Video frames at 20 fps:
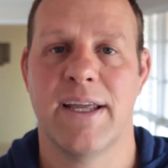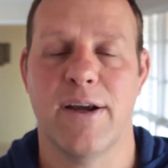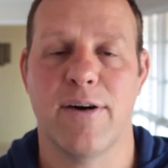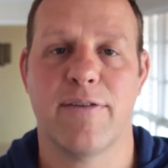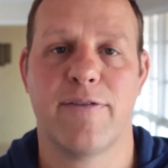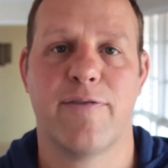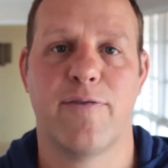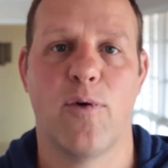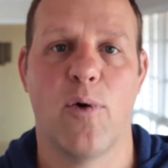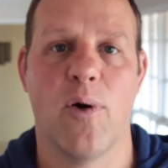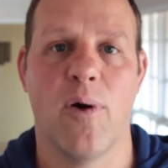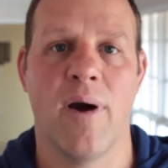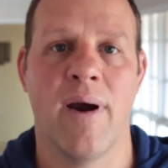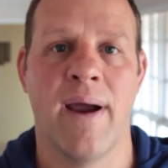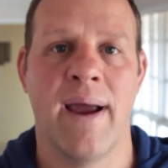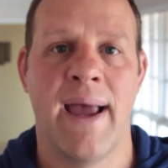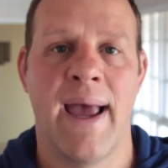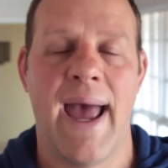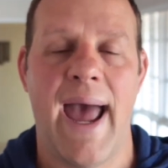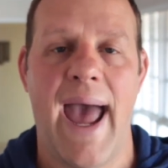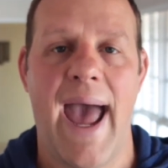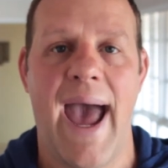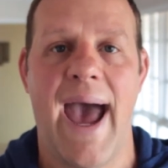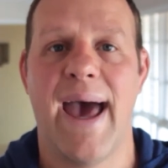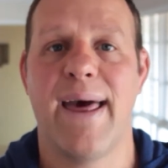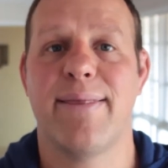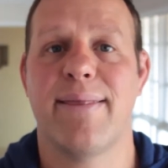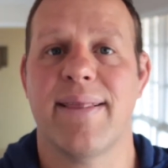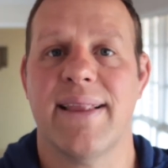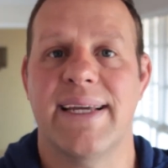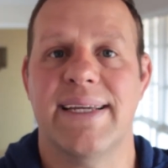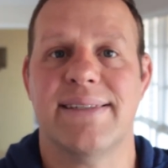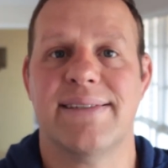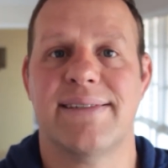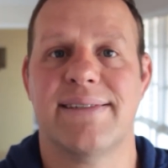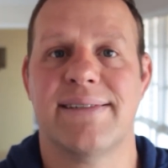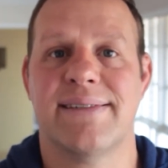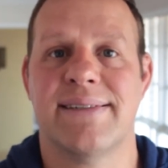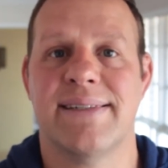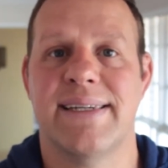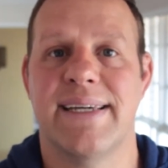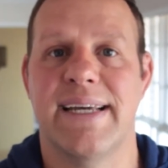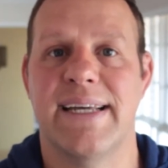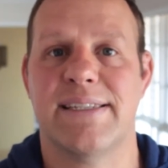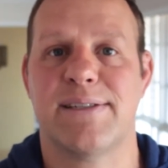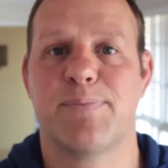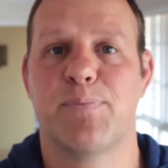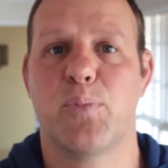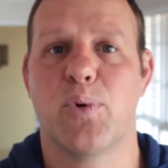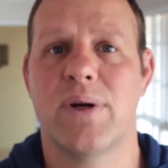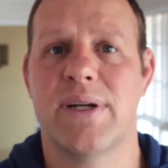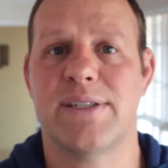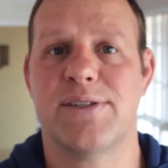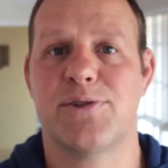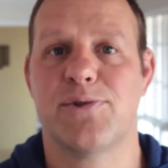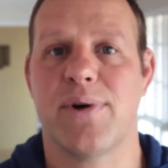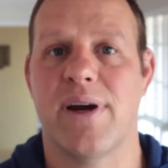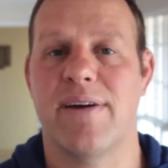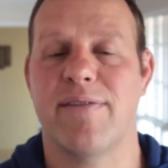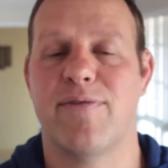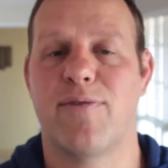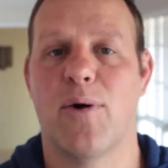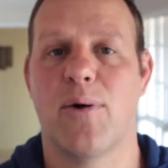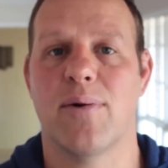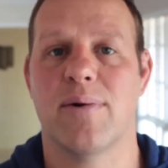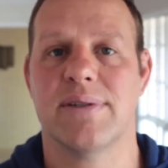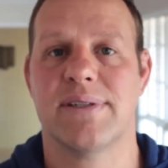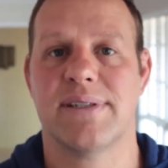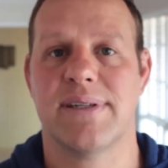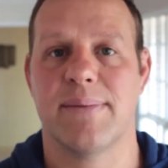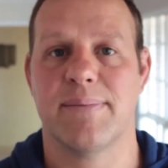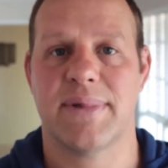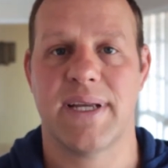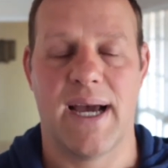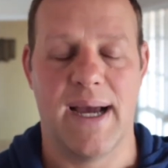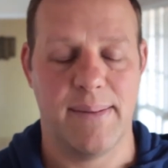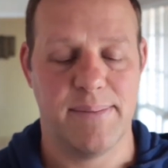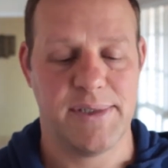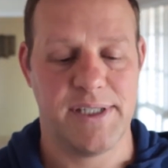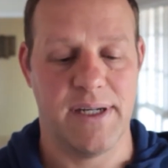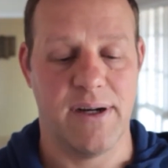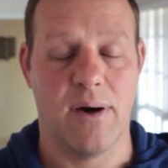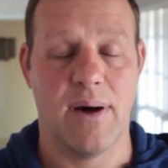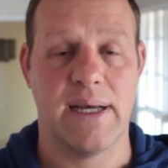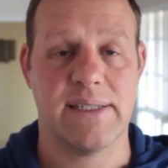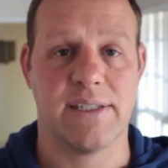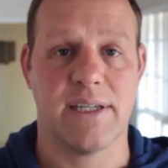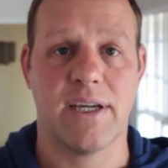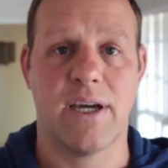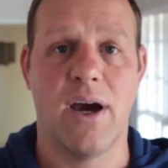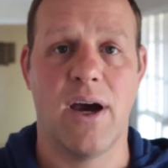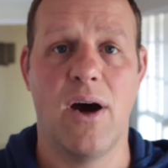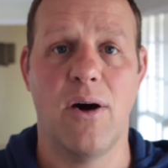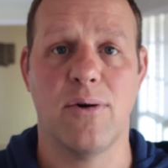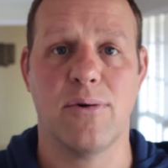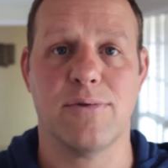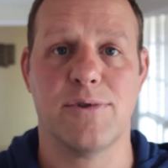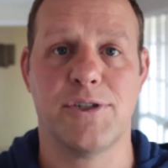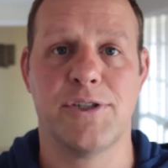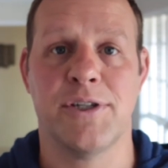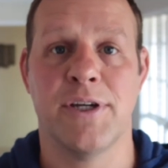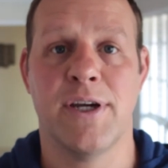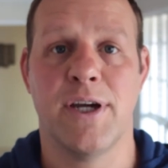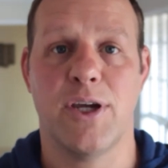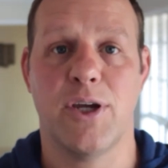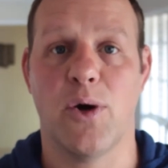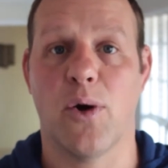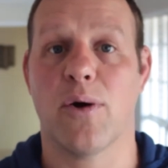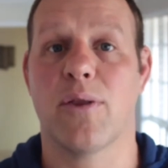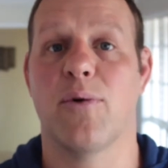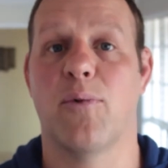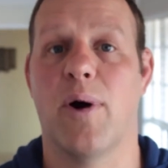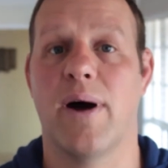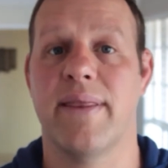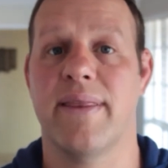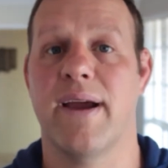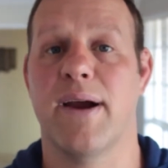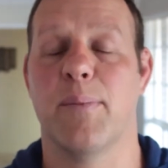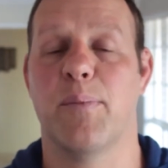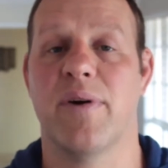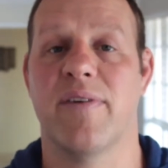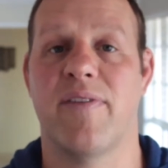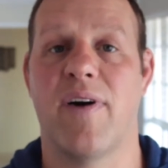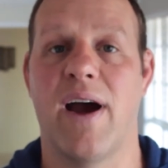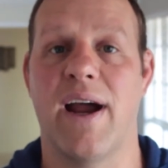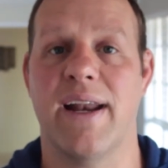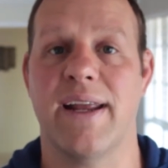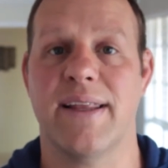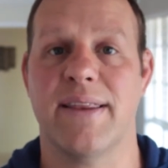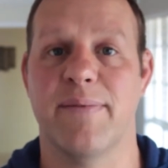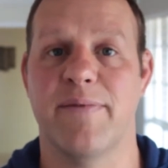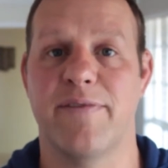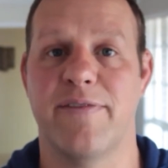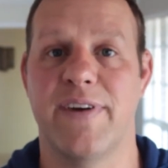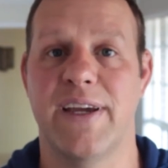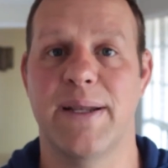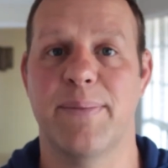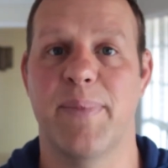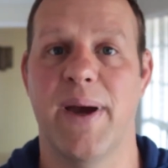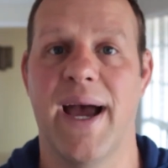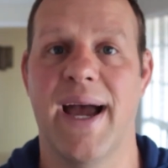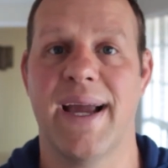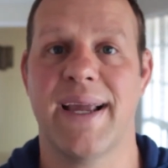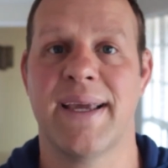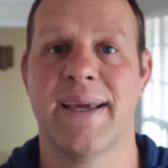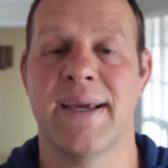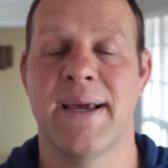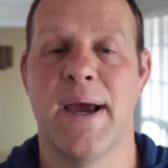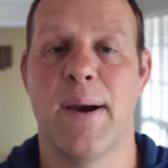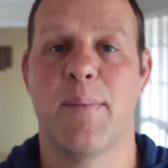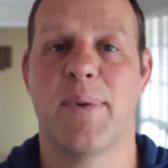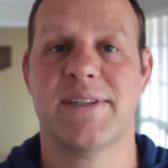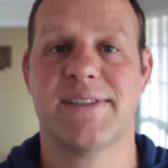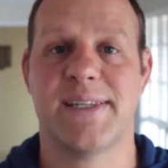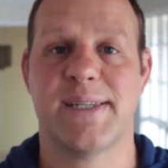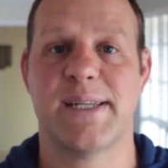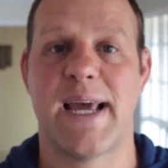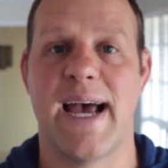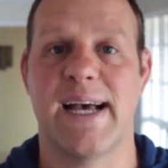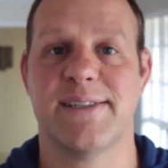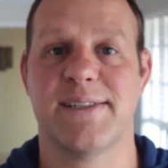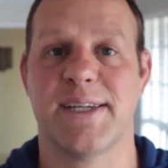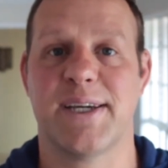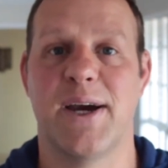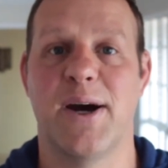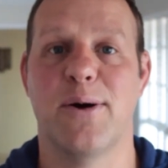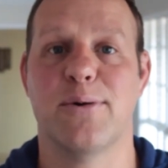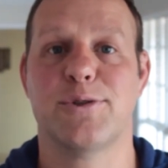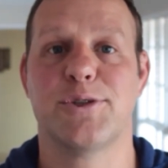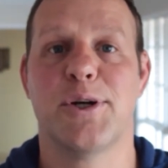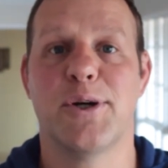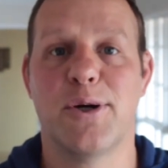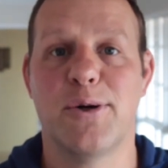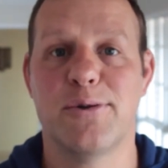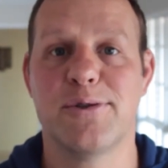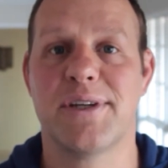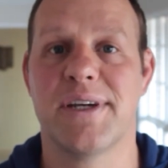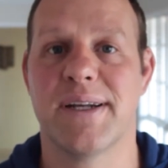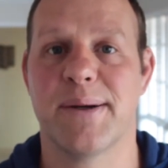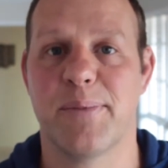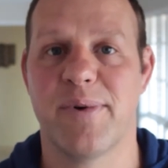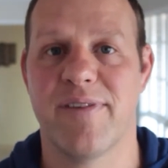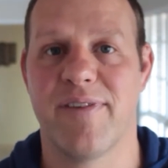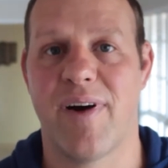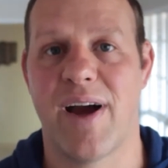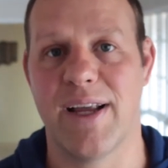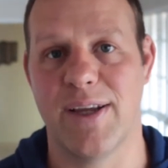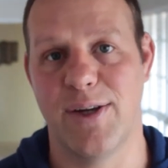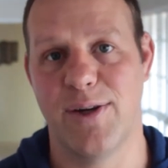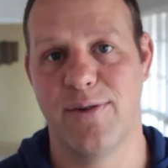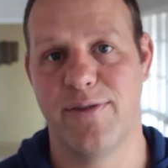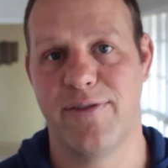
For athletes, it's pretty straightforward sometimes. As a coach, you're the one there providing them feedback. But as a coach, who's going to provide you